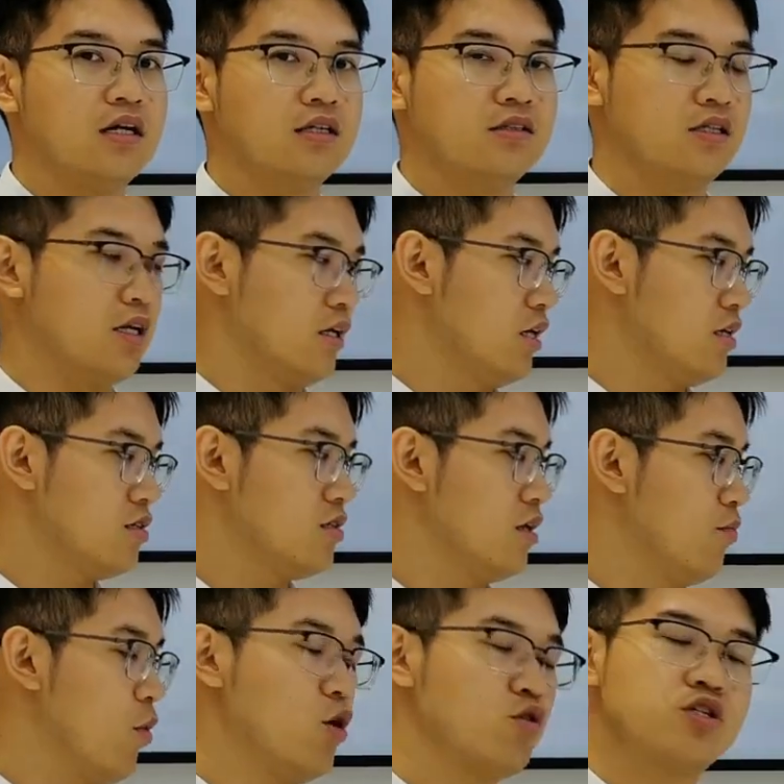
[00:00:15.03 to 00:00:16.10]
It is the
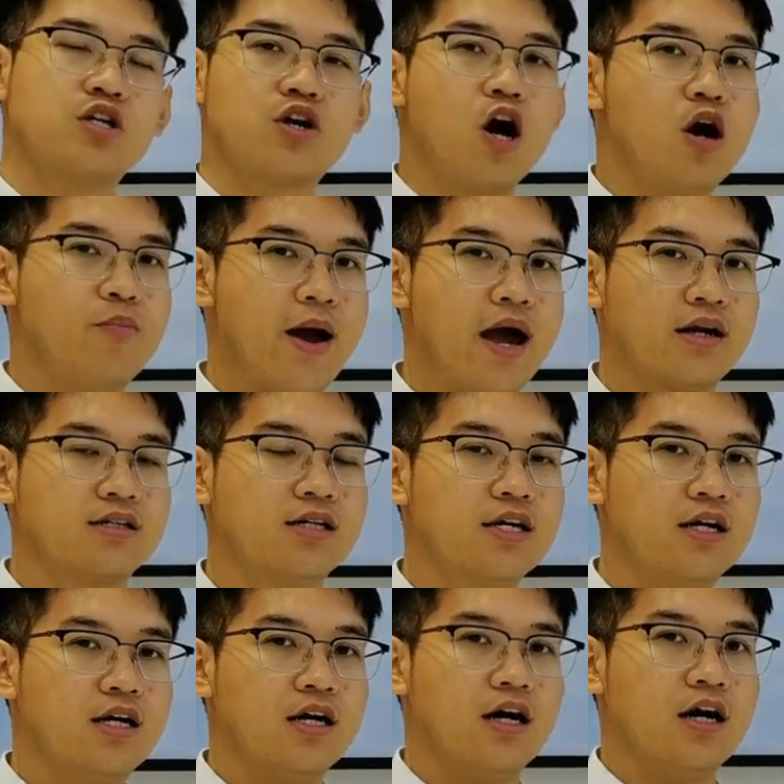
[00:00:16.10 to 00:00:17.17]
most compact,
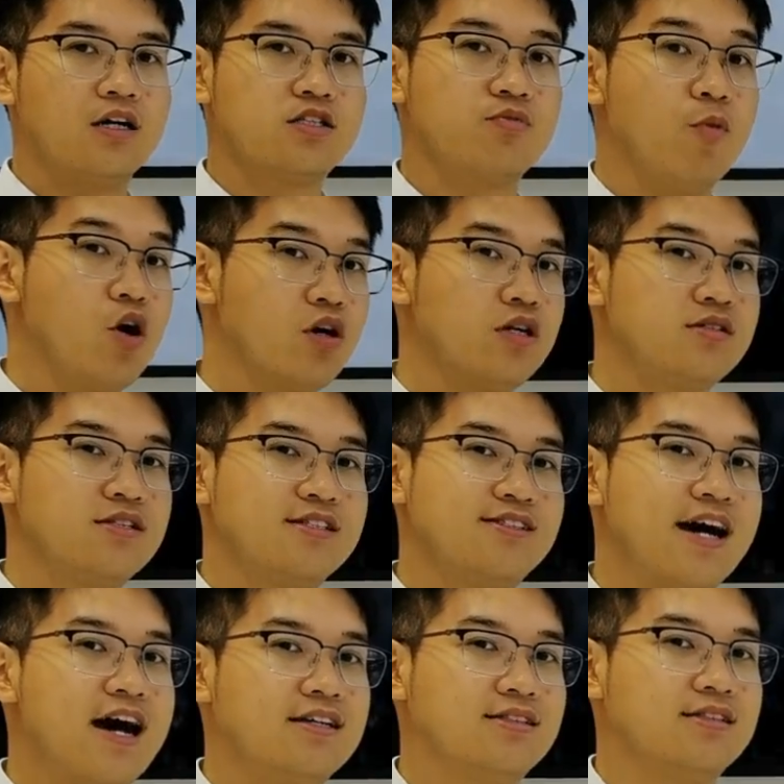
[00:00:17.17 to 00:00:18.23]
smallest
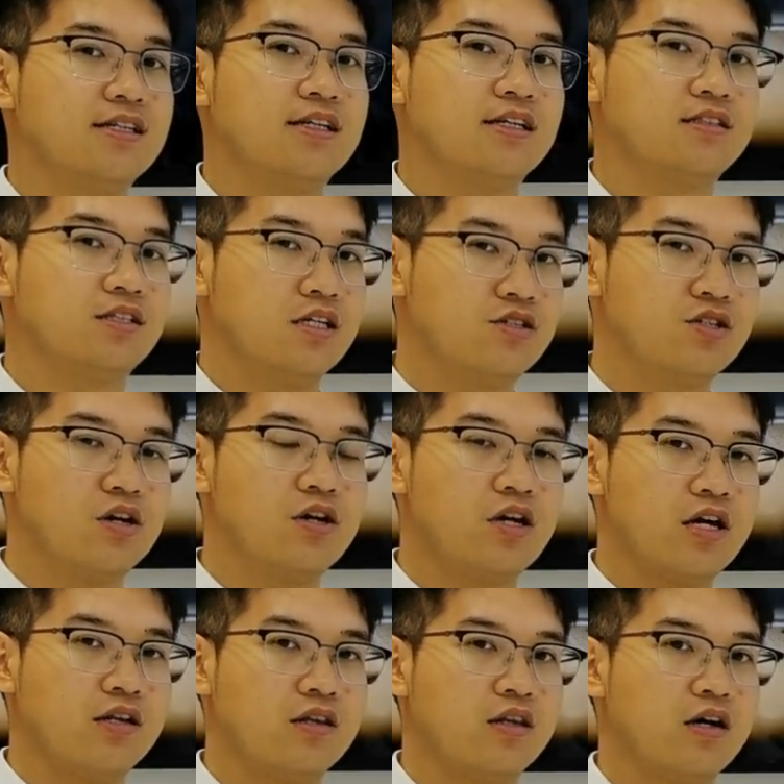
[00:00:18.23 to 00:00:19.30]
sized sensor
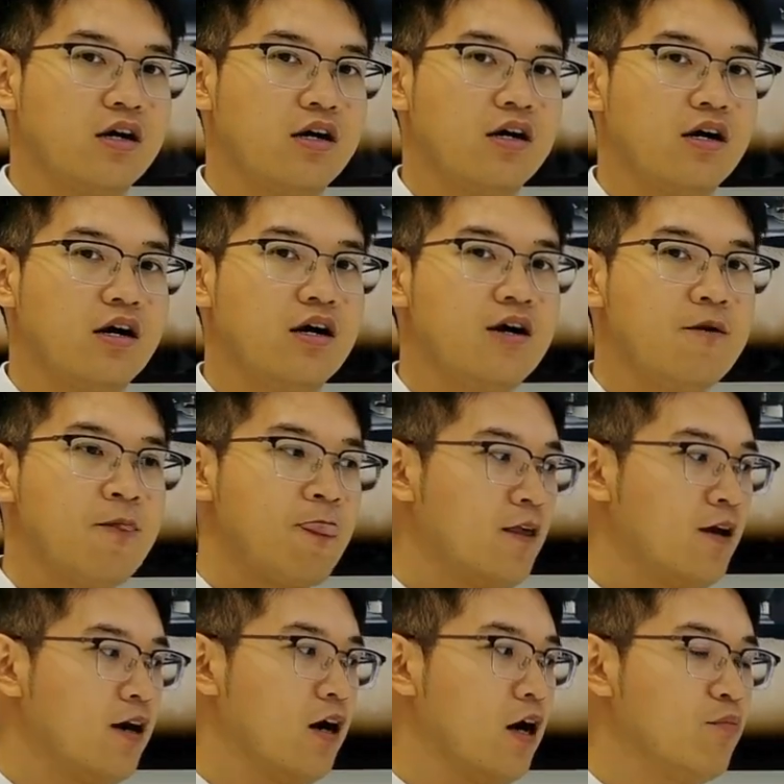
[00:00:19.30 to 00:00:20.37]
in the
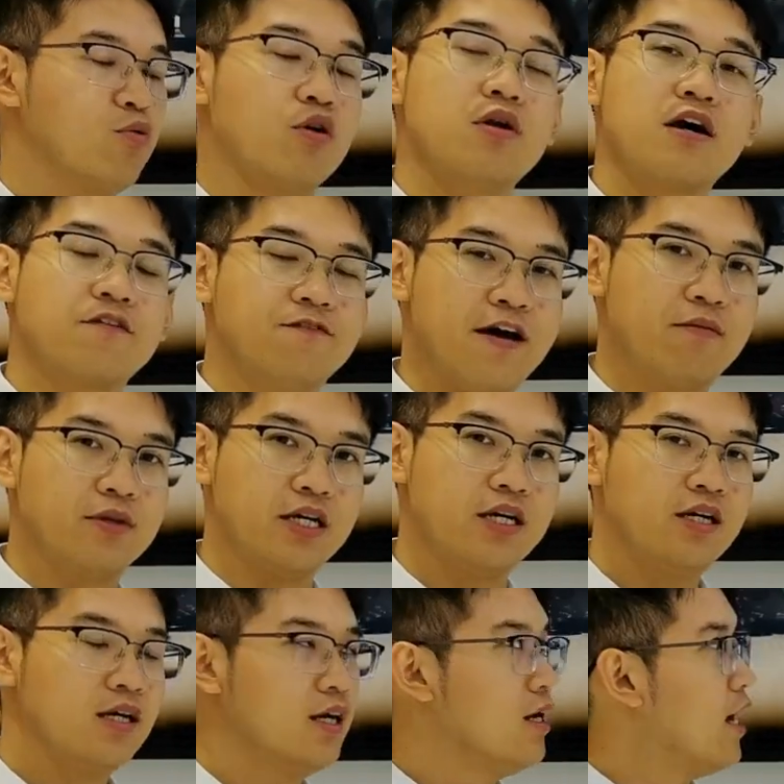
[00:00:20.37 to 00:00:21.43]
product family,
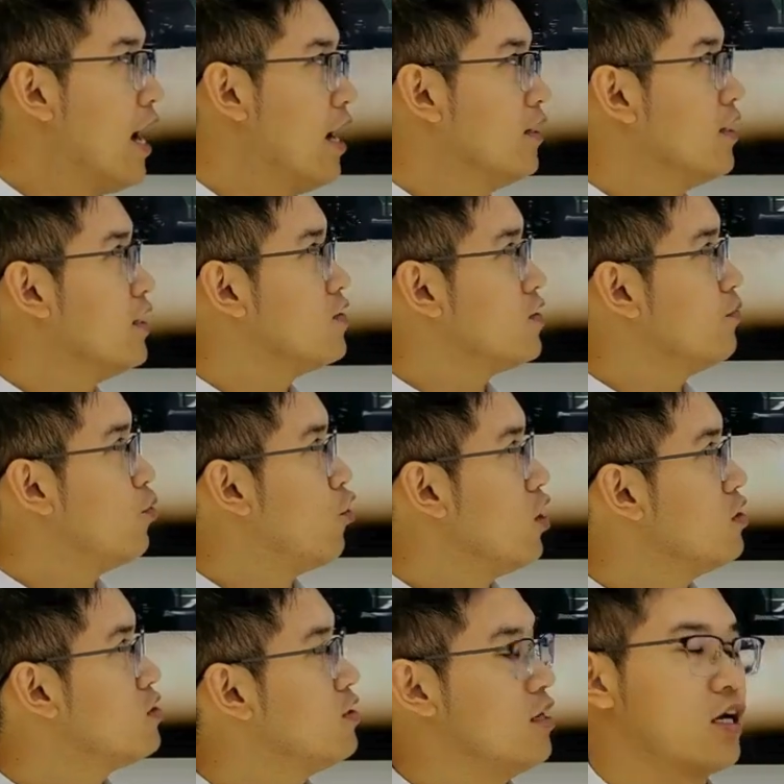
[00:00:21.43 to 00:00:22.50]
and it
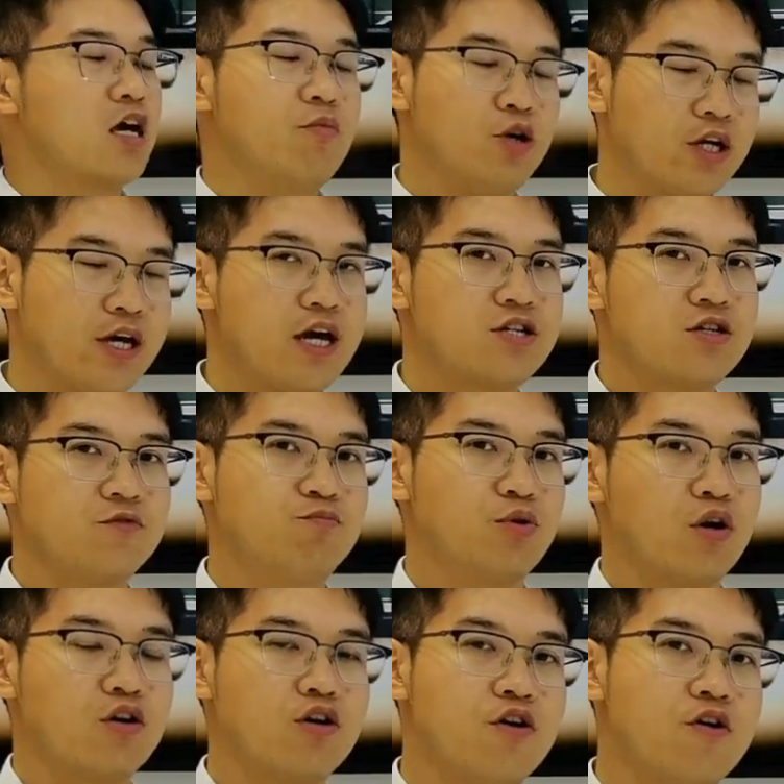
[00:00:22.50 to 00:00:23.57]
supports the communication
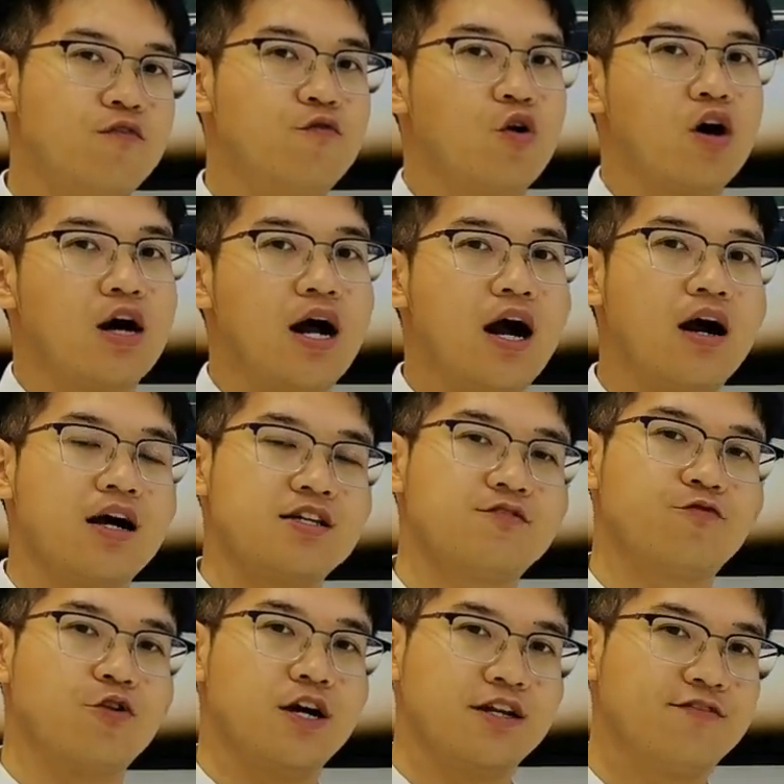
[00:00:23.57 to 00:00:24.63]
protocol for
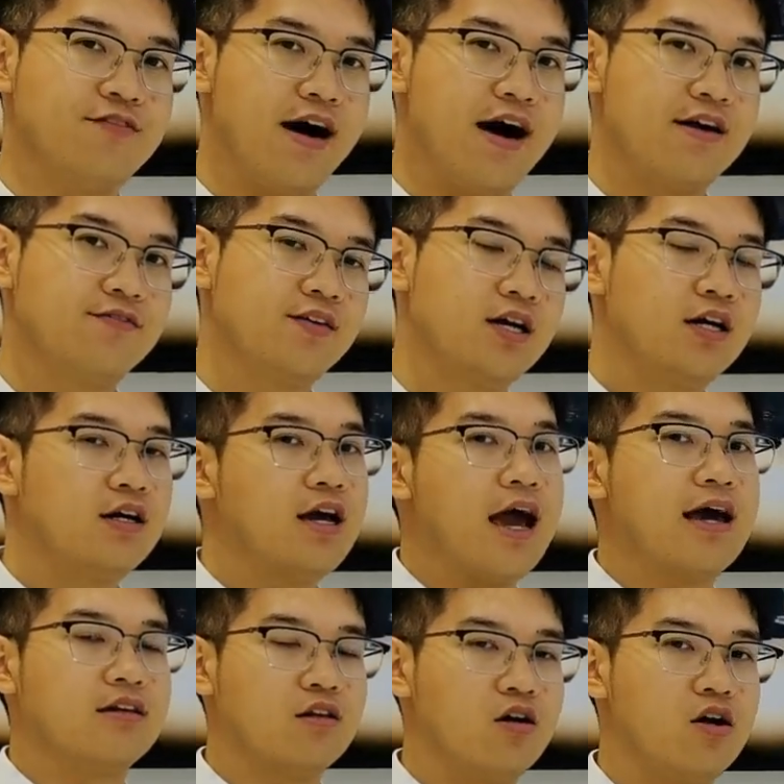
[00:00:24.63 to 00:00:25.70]
RS-485,
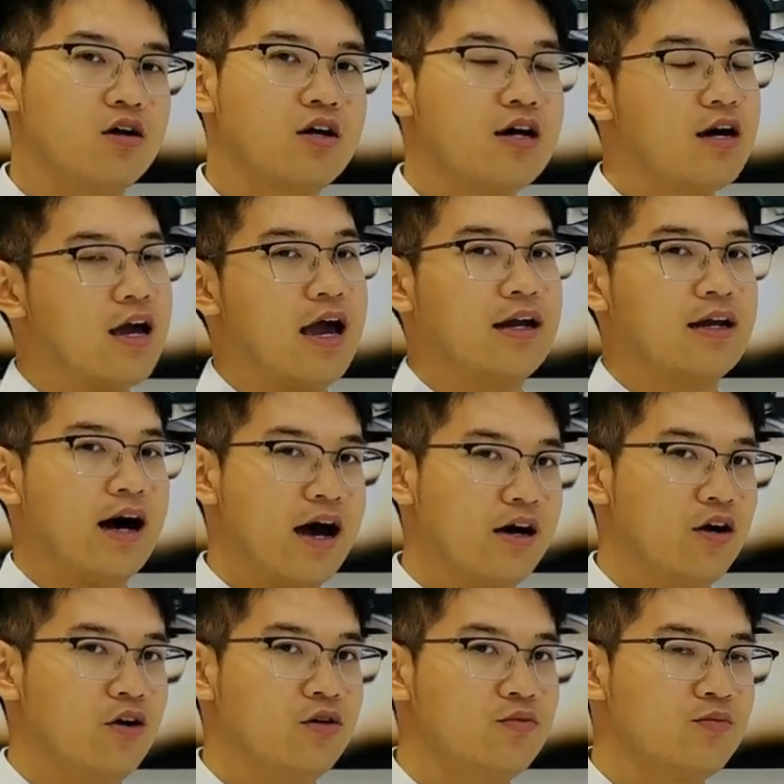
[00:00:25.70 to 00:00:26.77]
analog and
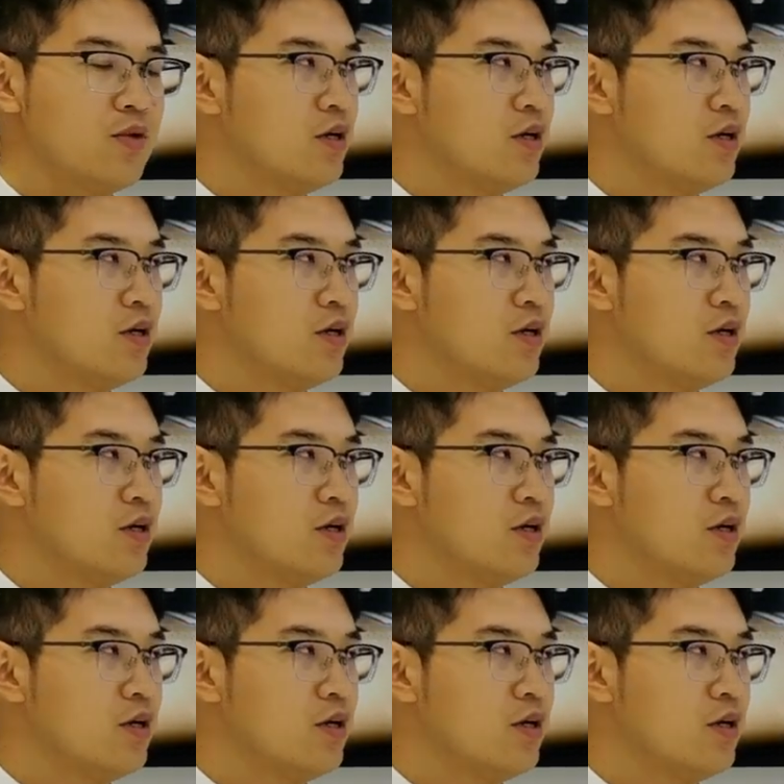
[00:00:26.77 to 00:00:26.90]
I/O,